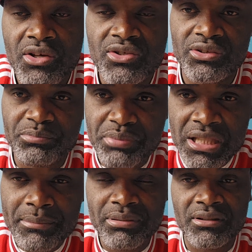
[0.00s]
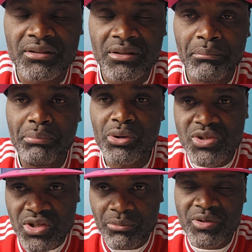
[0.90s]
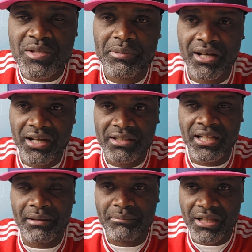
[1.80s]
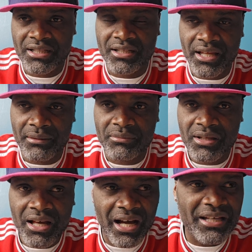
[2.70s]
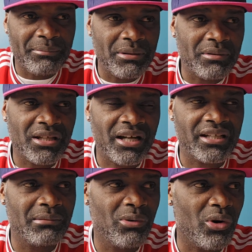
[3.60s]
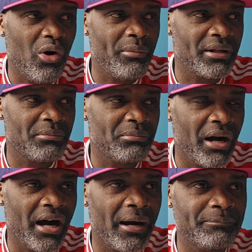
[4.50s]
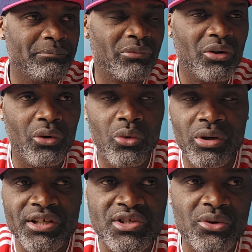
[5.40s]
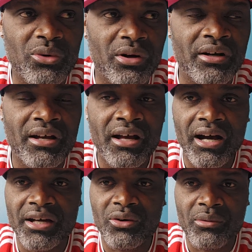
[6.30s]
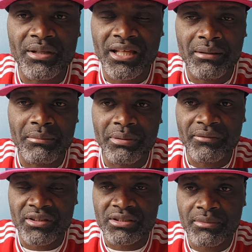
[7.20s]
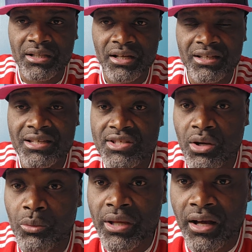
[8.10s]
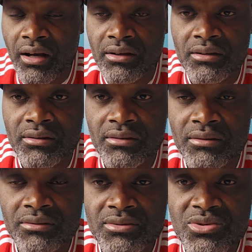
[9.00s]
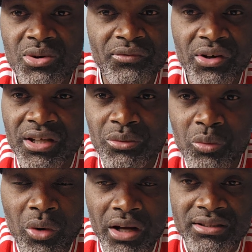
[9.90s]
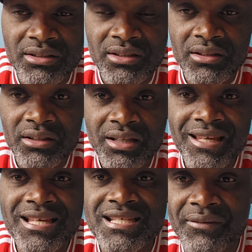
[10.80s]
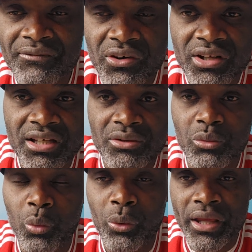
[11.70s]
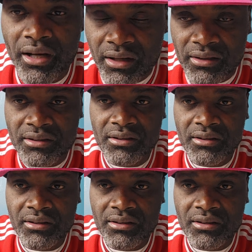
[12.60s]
So people, put some respect on Liam Bailey's name. I hear people talking about how many goals he score and how many games he play for Jamaica. He's a winger. So fucking what? He's a fucking winger.